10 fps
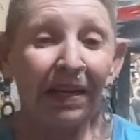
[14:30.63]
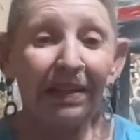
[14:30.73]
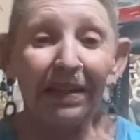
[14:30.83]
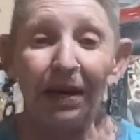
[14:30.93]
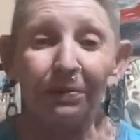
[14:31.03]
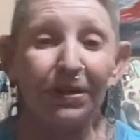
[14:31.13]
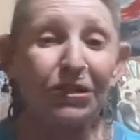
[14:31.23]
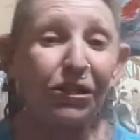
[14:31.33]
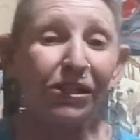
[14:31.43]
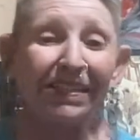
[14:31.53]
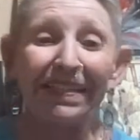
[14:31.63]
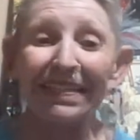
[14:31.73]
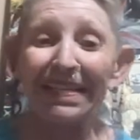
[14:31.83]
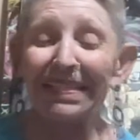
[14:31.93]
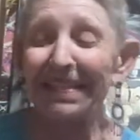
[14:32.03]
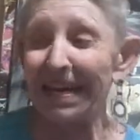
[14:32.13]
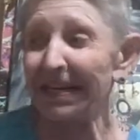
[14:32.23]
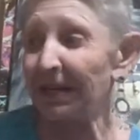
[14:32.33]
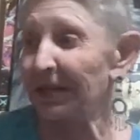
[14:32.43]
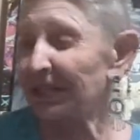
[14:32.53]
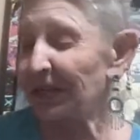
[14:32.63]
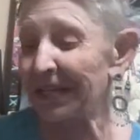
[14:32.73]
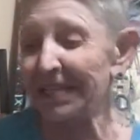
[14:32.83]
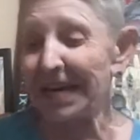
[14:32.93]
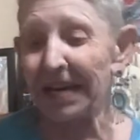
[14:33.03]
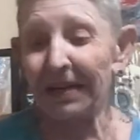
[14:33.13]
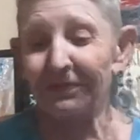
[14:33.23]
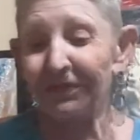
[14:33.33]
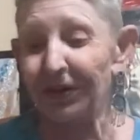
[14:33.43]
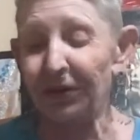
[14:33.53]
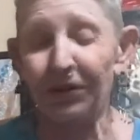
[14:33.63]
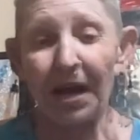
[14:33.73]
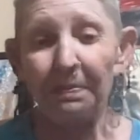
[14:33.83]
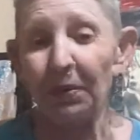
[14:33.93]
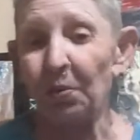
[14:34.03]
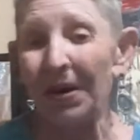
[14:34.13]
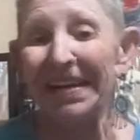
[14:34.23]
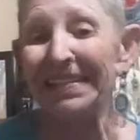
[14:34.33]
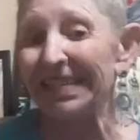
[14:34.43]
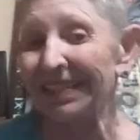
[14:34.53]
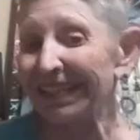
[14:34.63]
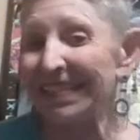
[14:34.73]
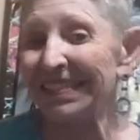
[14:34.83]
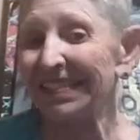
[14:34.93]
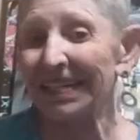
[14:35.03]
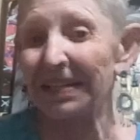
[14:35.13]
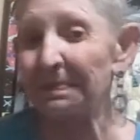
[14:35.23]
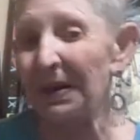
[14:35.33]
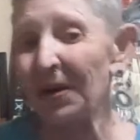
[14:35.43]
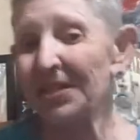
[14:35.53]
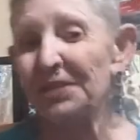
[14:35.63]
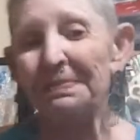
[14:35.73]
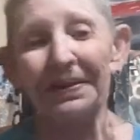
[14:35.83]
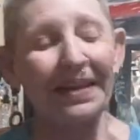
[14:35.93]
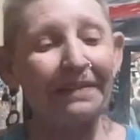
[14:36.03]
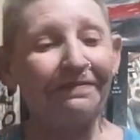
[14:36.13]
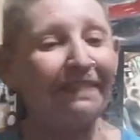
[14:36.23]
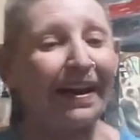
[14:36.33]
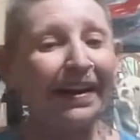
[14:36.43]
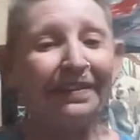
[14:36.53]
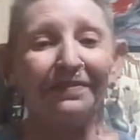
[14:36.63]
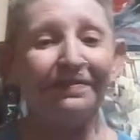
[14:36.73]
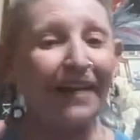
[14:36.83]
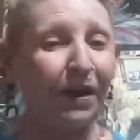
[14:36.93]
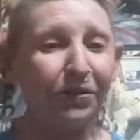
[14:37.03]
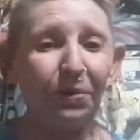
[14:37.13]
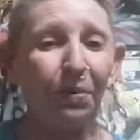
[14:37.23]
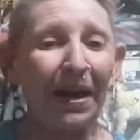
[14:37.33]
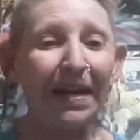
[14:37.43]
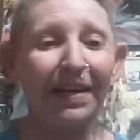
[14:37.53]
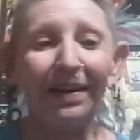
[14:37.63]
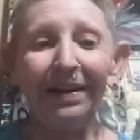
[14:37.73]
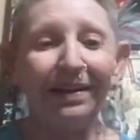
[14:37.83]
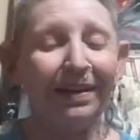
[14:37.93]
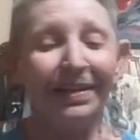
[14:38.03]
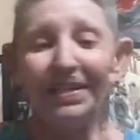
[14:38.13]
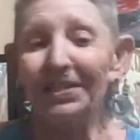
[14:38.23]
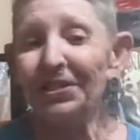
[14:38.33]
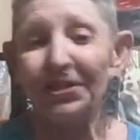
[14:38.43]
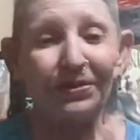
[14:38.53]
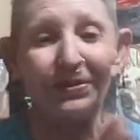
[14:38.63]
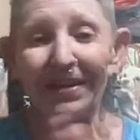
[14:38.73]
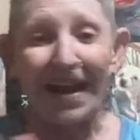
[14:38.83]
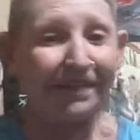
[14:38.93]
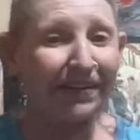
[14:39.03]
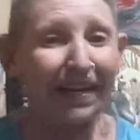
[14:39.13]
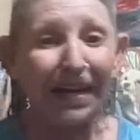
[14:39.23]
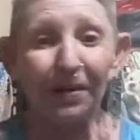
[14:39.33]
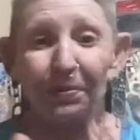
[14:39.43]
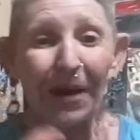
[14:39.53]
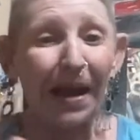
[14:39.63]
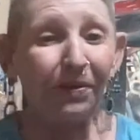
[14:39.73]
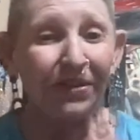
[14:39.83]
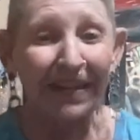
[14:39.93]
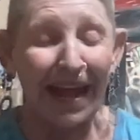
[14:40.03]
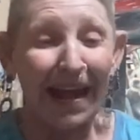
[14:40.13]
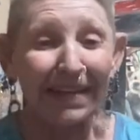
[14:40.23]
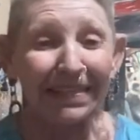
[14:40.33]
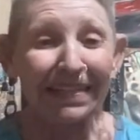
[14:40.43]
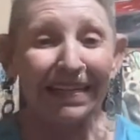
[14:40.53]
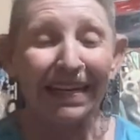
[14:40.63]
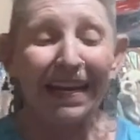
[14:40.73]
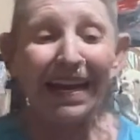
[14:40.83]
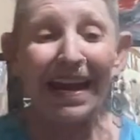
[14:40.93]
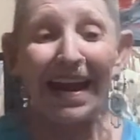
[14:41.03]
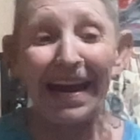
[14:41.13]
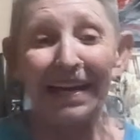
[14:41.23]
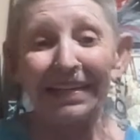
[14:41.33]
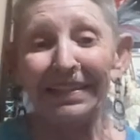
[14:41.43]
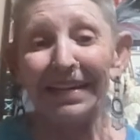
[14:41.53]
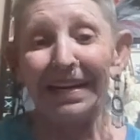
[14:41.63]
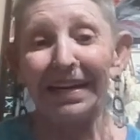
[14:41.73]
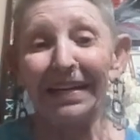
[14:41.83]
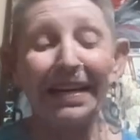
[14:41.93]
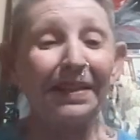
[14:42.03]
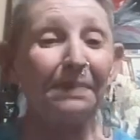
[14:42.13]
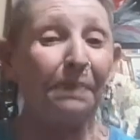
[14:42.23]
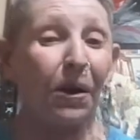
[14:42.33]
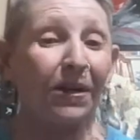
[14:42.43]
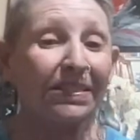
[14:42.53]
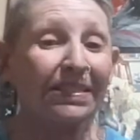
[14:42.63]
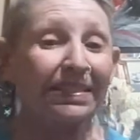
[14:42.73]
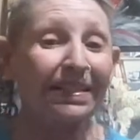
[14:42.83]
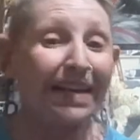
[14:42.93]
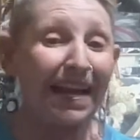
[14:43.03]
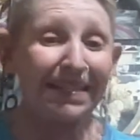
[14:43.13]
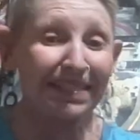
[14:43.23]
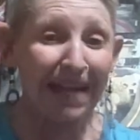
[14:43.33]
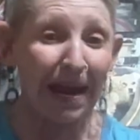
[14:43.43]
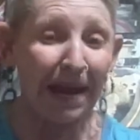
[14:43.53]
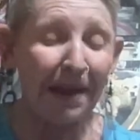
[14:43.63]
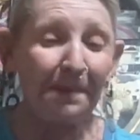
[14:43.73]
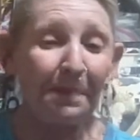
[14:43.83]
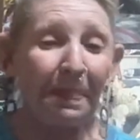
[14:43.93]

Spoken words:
Now, originally they said it's going to take a couple weeks at least to get the parts, but they found a way to navigate around that and get the parts the next day.